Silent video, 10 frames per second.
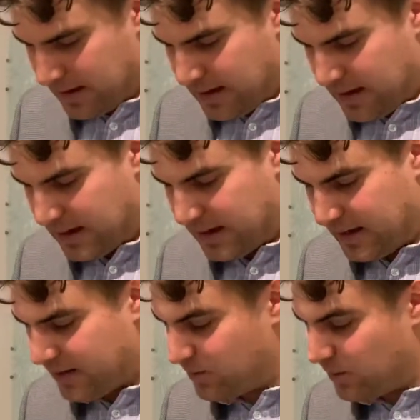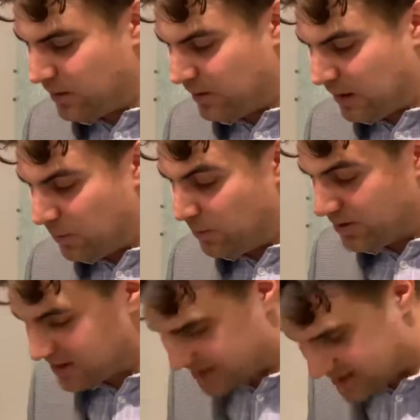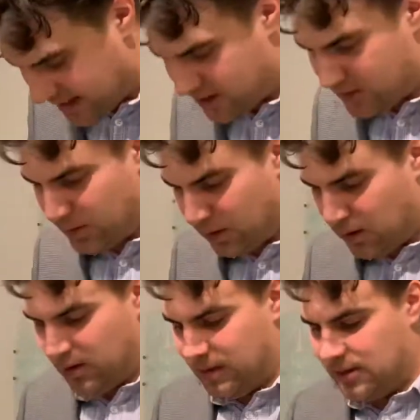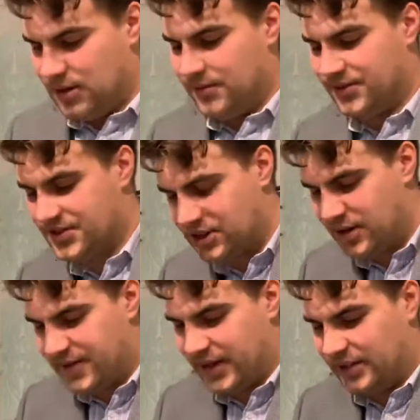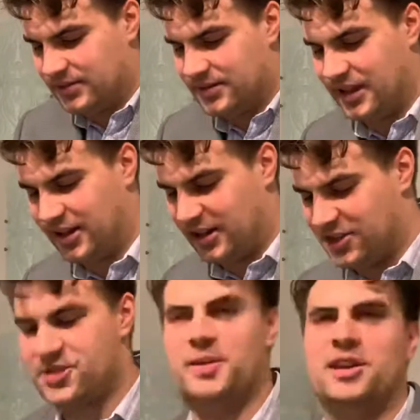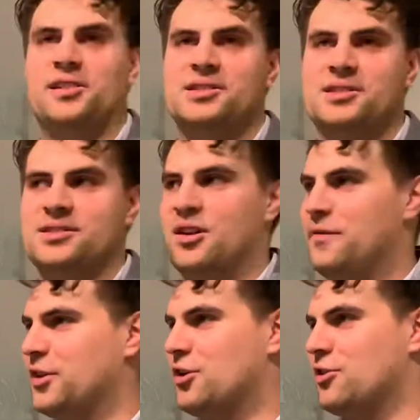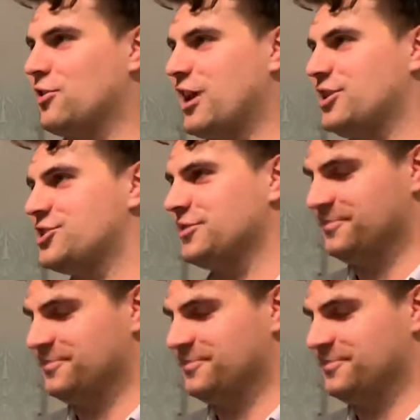And we want to thank you all for serving the English speakers of the congregation.